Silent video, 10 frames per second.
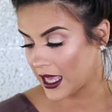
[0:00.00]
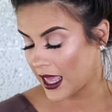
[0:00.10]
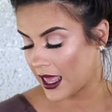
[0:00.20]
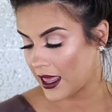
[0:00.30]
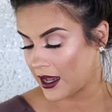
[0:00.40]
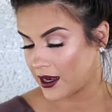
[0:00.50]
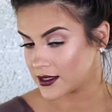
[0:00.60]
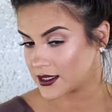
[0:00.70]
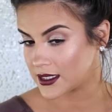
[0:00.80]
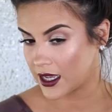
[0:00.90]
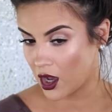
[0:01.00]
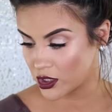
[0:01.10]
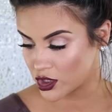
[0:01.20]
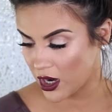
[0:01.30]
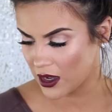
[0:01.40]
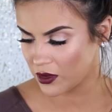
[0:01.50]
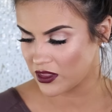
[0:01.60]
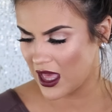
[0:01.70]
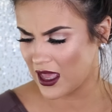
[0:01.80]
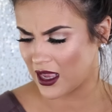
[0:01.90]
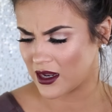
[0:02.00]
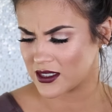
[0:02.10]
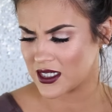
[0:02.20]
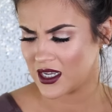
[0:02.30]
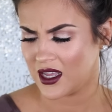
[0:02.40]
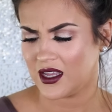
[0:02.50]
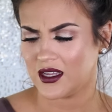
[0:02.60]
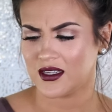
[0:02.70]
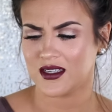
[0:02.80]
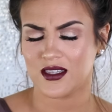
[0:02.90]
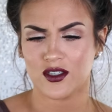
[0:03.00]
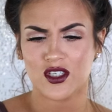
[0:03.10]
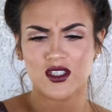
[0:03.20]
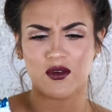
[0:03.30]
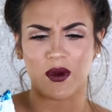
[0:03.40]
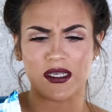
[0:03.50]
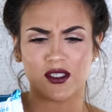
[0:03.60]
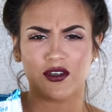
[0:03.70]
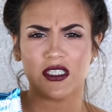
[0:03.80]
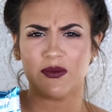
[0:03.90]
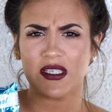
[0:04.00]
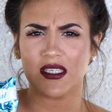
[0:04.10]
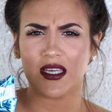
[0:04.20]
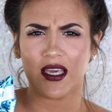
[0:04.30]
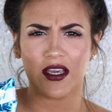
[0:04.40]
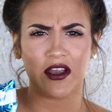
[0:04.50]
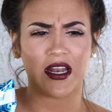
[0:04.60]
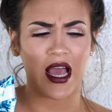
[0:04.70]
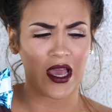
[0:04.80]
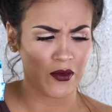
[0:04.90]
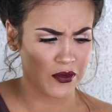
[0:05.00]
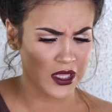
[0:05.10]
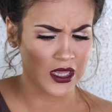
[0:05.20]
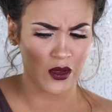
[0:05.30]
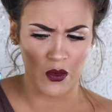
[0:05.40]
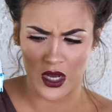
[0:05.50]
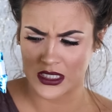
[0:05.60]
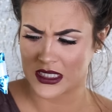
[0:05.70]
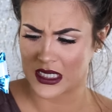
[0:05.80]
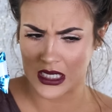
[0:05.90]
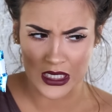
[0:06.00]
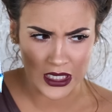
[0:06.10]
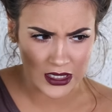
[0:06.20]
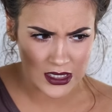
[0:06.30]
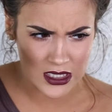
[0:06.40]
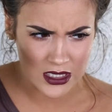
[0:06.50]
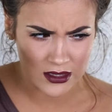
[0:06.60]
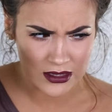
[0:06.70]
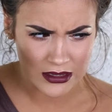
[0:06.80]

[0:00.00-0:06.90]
can stay on track with that. And there's just a Rice Krispie sitting here and I really want to eat it.